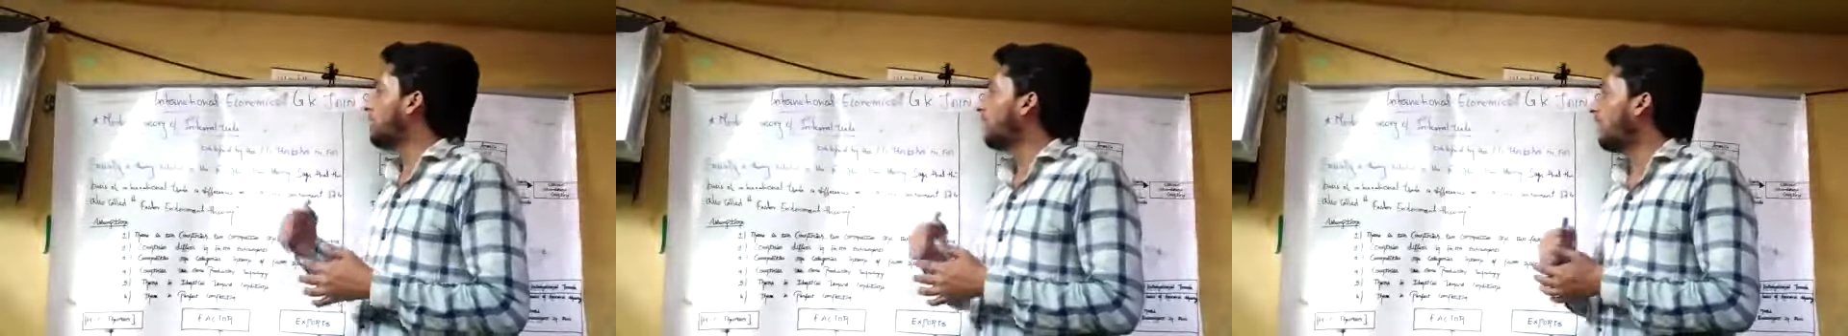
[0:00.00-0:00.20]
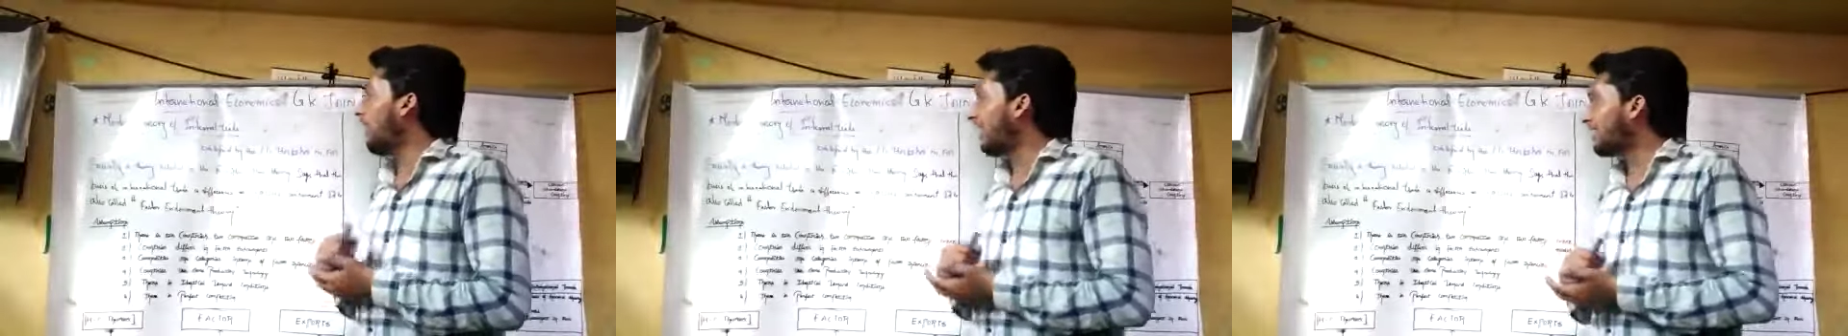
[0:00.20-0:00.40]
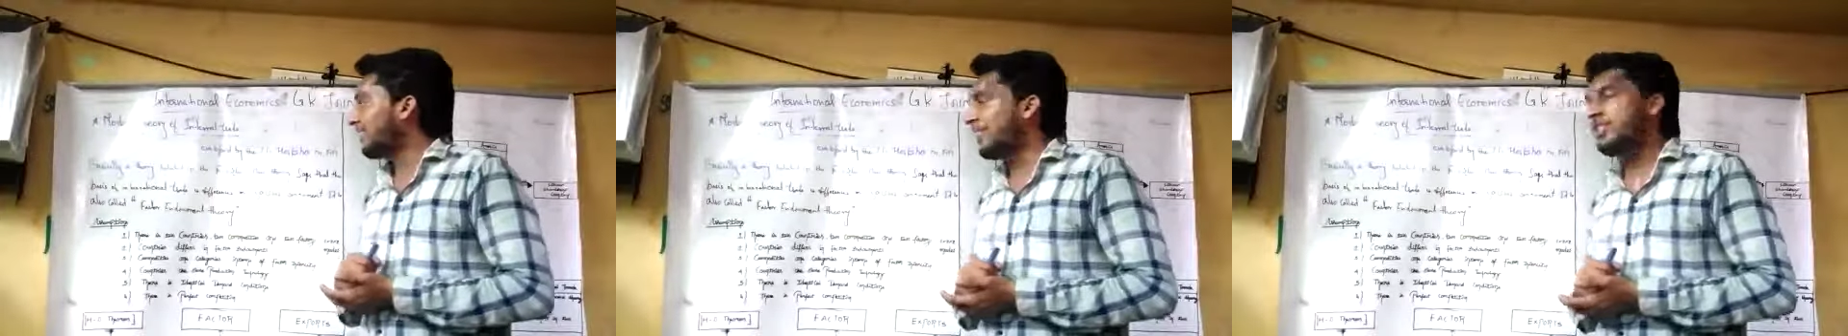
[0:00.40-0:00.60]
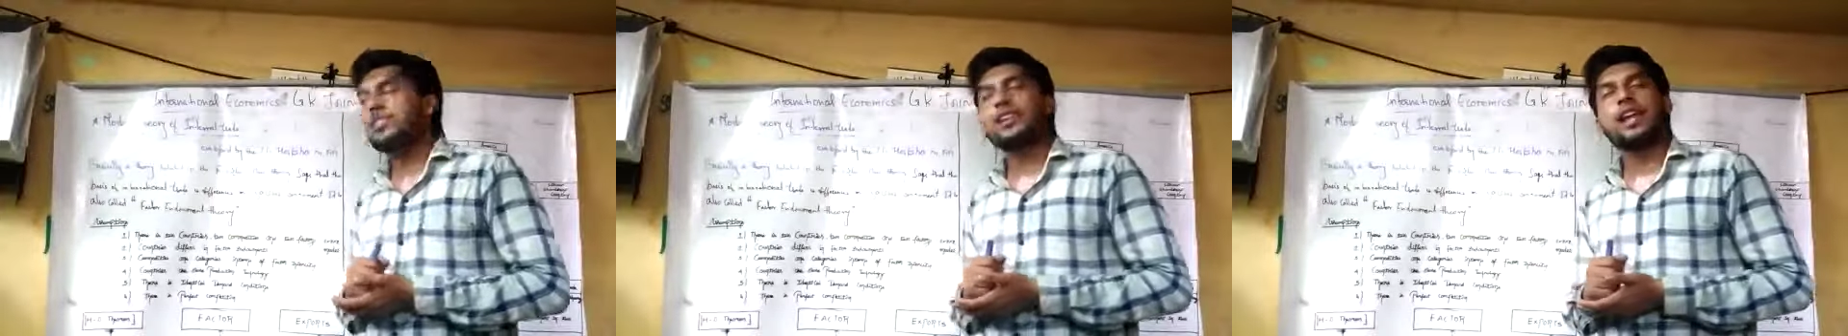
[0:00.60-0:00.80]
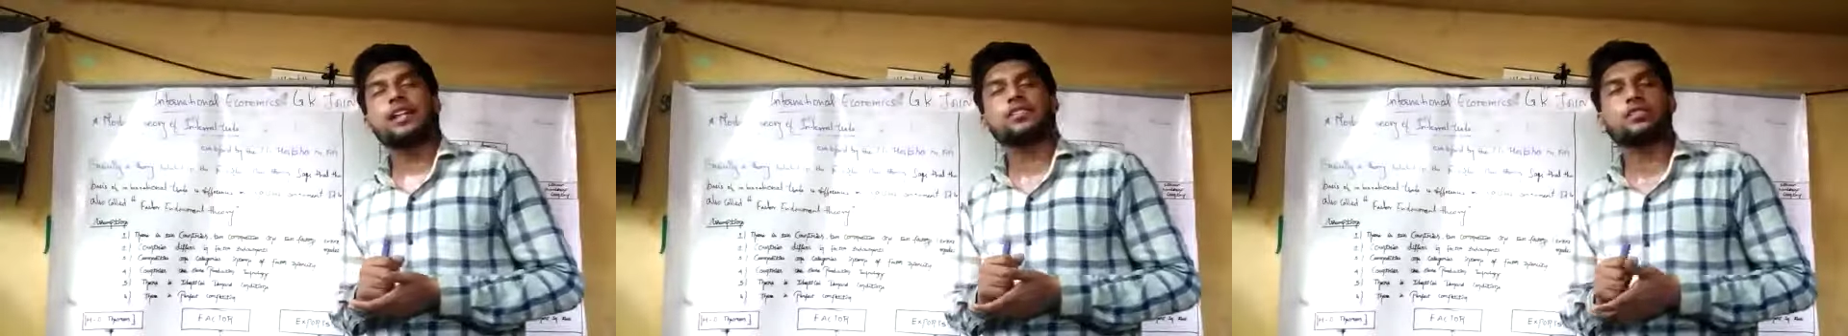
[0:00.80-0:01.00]
known as
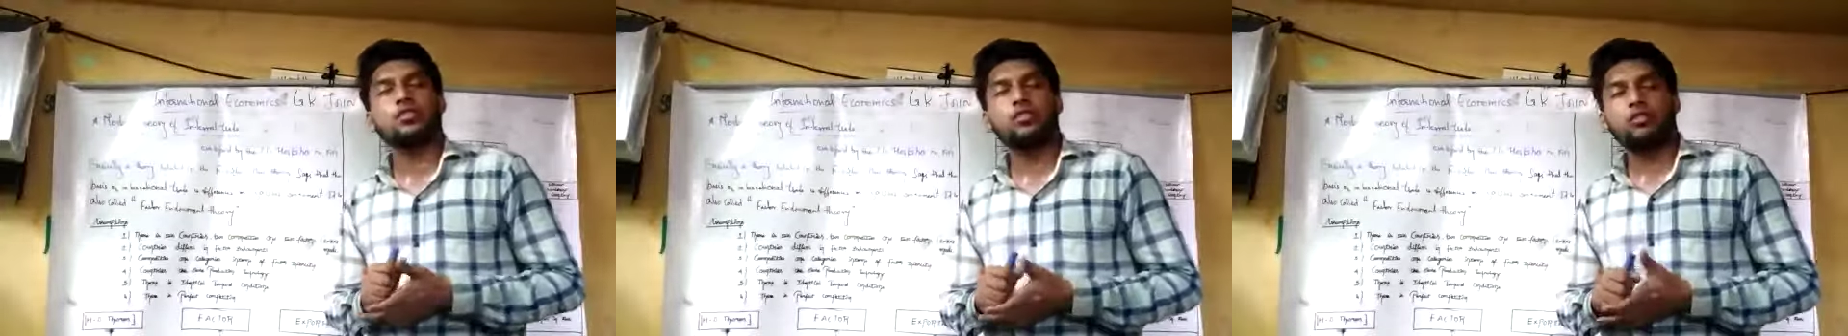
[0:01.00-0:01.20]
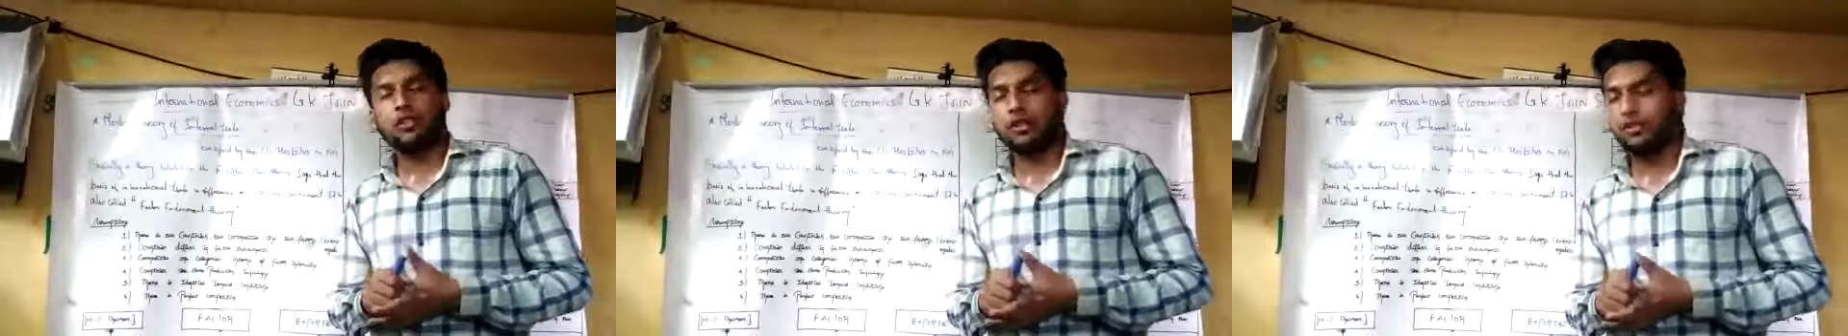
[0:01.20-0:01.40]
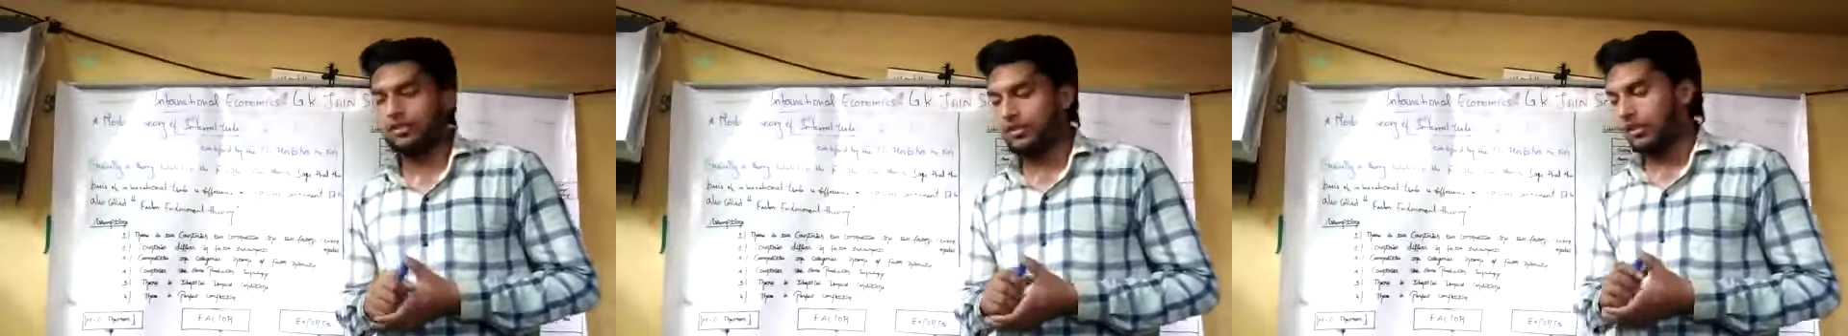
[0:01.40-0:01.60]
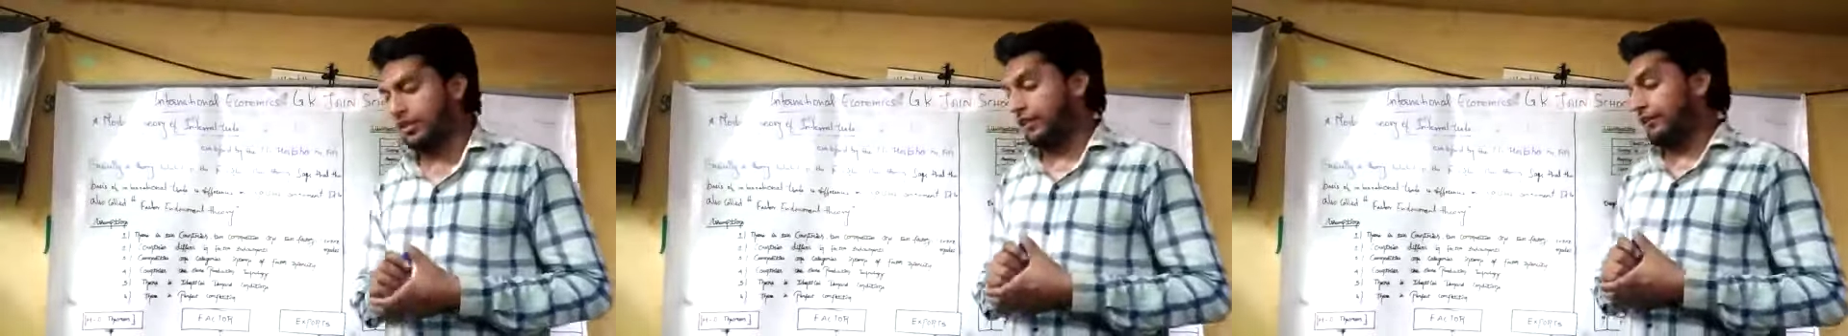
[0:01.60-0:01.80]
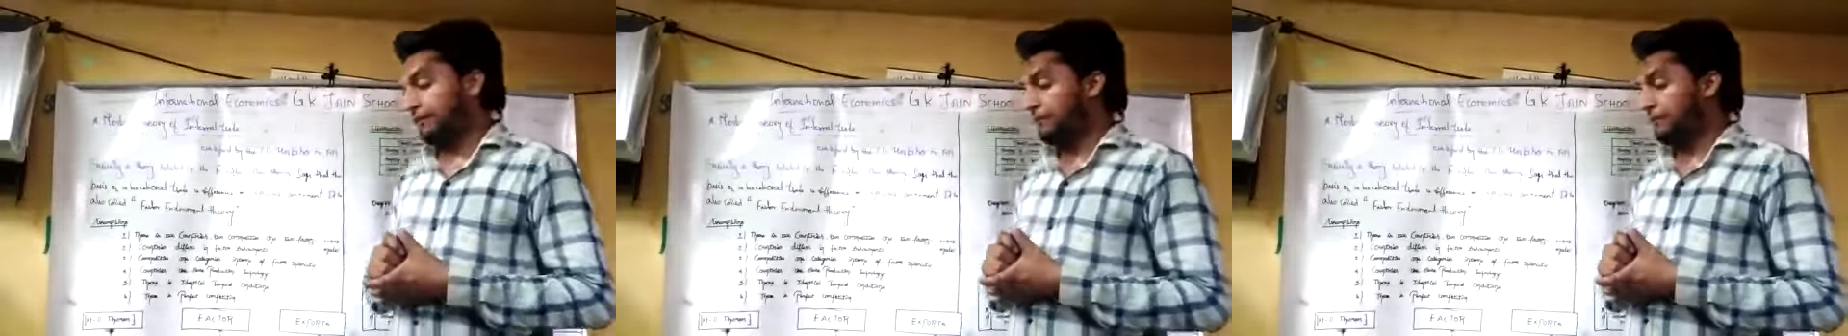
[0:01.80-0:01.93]
international trade theory.